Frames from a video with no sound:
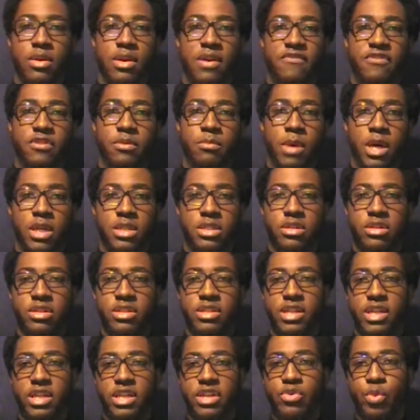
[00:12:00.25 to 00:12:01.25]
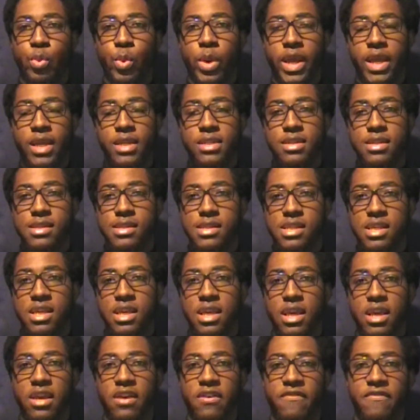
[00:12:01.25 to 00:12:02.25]
you have to monitor daily weight to
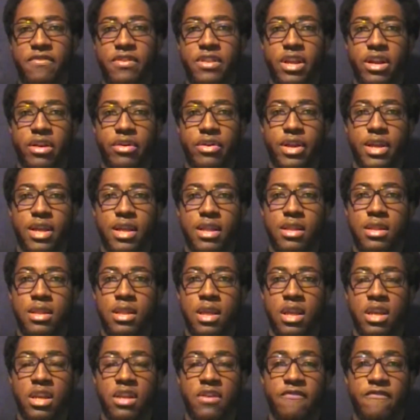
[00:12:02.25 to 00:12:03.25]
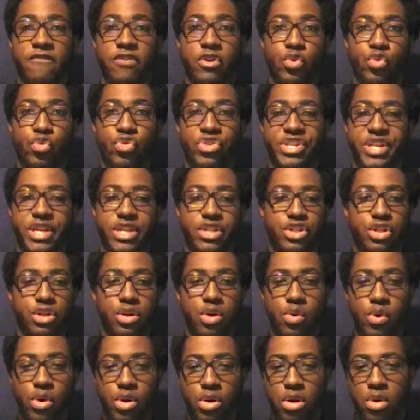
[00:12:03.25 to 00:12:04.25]
see if there is any fluid retention
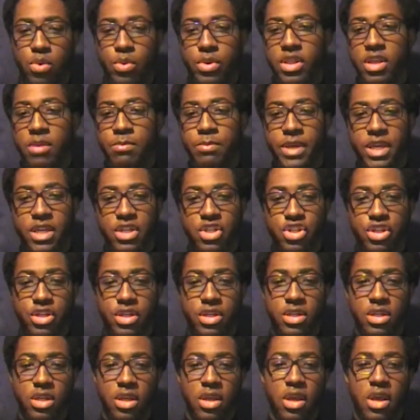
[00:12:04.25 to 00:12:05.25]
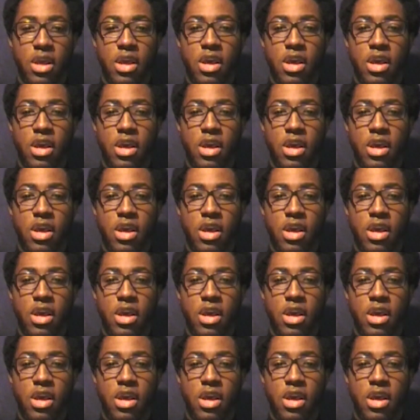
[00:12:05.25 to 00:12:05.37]
going on with the patient.